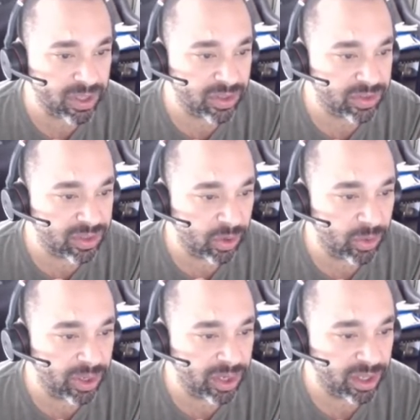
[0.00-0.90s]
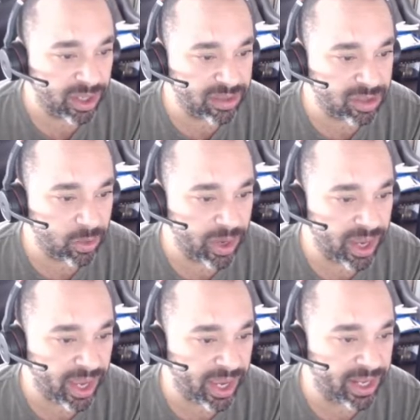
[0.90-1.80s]
So let's go
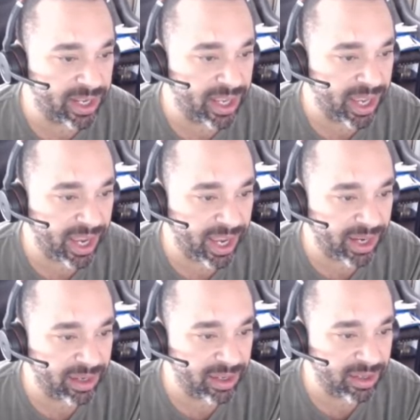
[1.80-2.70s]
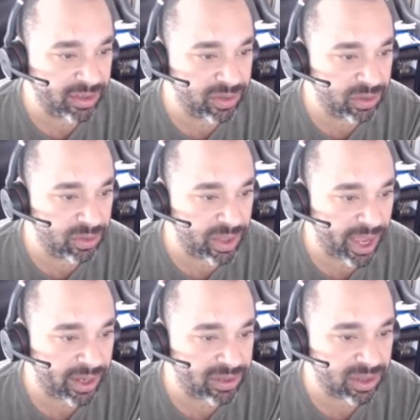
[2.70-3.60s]
ahead and do
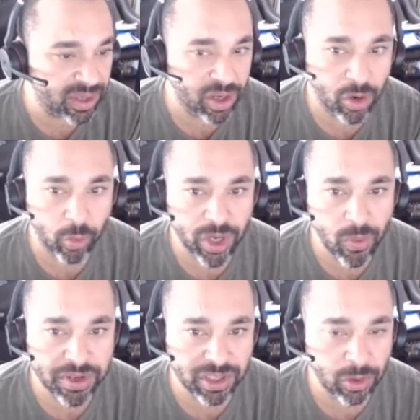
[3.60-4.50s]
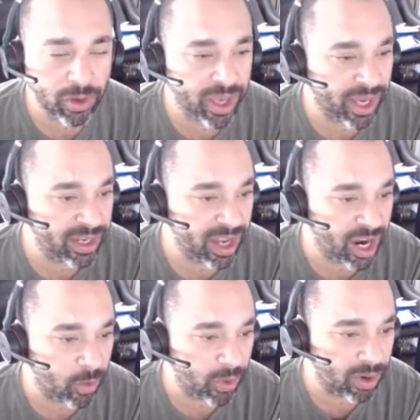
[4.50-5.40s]
that. We want to locate
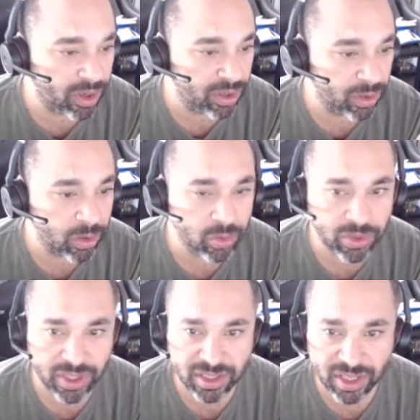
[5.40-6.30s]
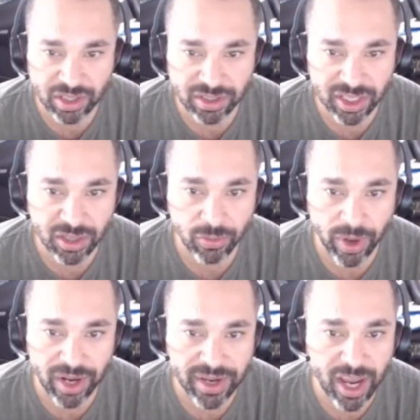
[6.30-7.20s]
our local disk, and you see
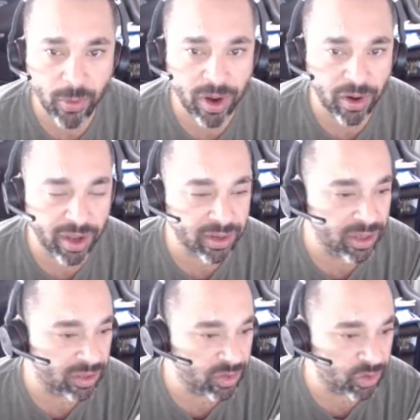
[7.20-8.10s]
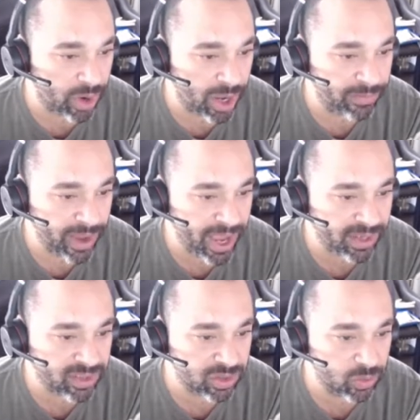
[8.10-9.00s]
right now we are on drive
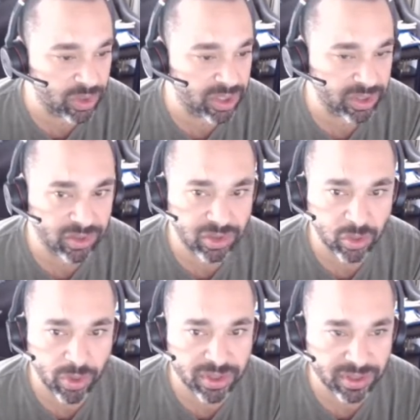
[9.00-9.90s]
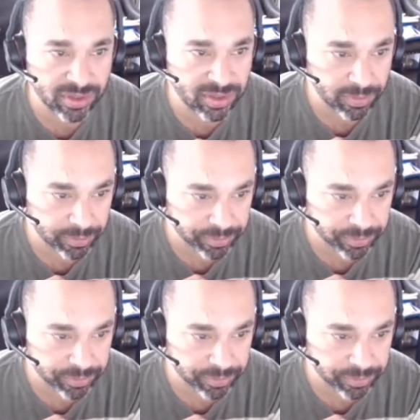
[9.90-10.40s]
X, which is sources,